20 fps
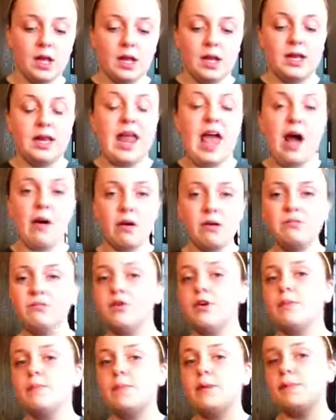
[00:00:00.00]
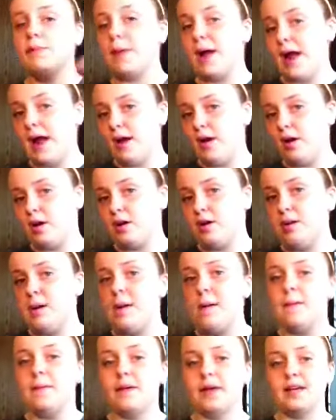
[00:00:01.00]
now I'm more prepared
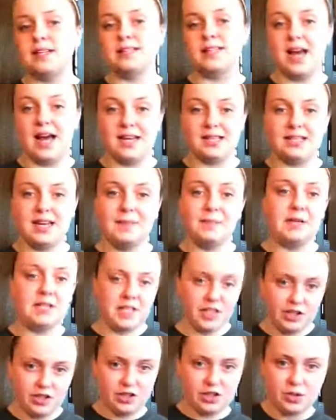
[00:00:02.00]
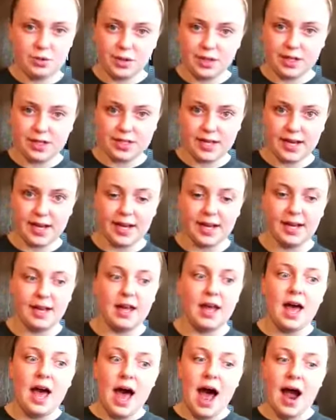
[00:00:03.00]
because last time I'll tell you the story in a second,
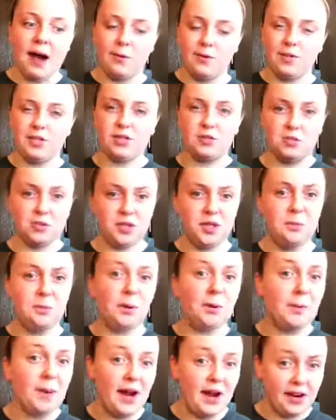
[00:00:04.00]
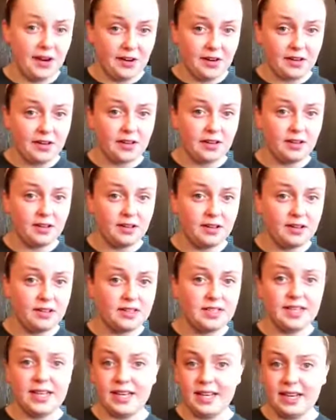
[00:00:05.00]
I wasn't really prepared
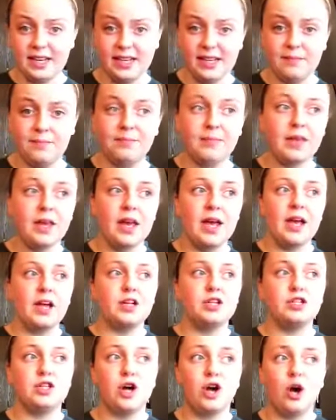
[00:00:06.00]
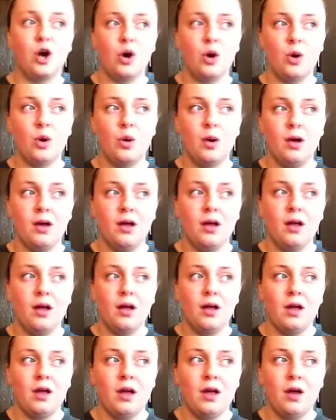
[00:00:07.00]
to get it. So
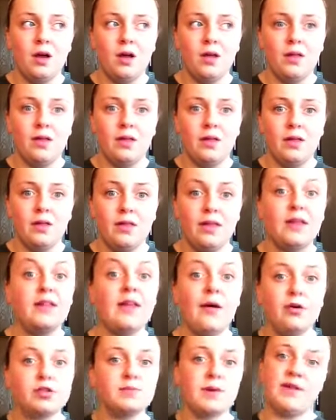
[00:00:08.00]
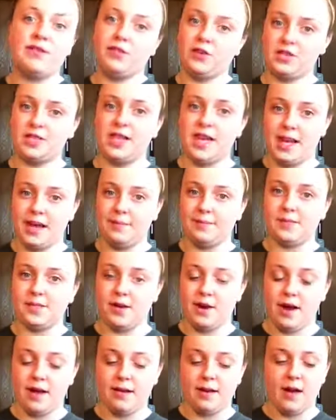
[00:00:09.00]
and that was my first
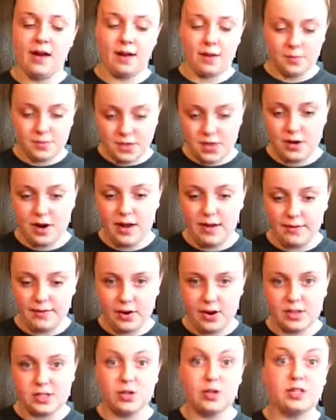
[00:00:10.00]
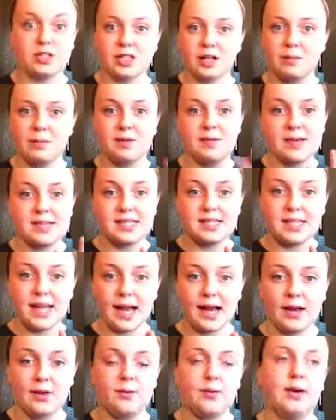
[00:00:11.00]
hamster hamster ever, so this is going to be my
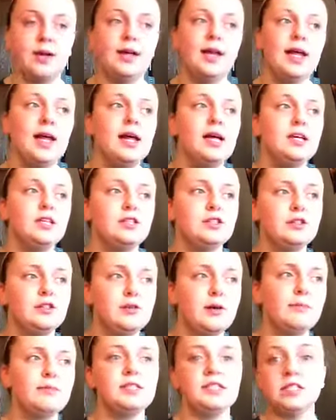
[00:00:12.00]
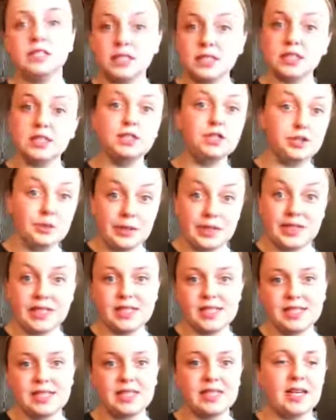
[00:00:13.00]
second one. So I'm still new at
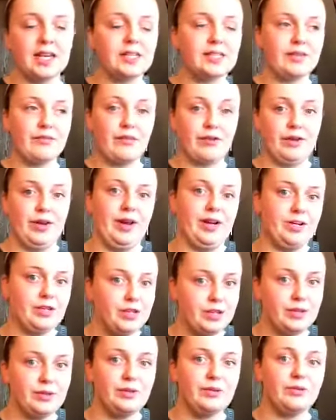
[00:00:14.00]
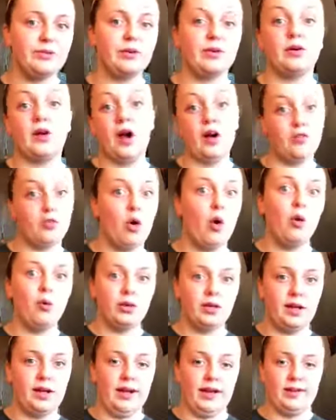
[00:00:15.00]
this cuz I've only had two or I've
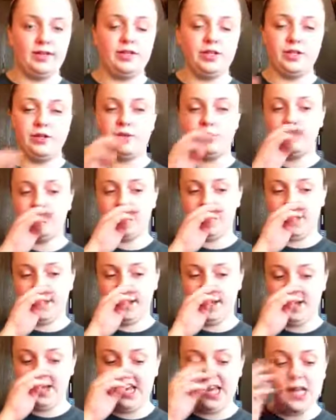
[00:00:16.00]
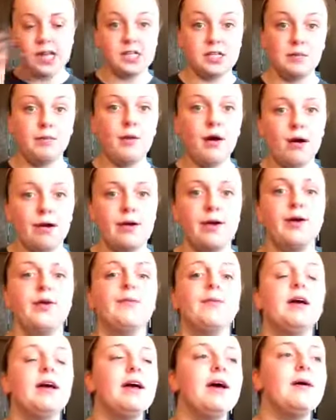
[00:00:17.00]
only had two when I get it
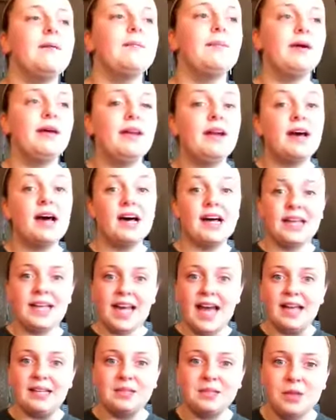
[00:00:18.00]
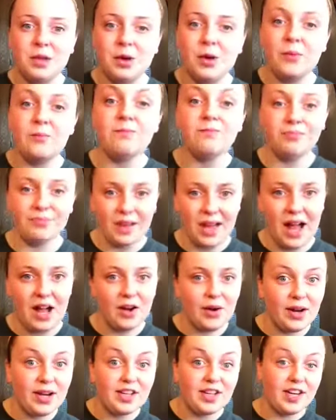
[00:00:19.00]
tomorrow. But uh yeah, so I'll
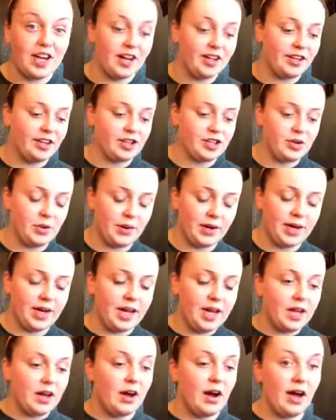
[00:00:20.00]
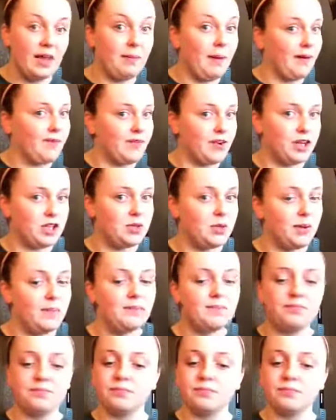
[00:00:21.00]
go ahead and tell you the story on um, my first one.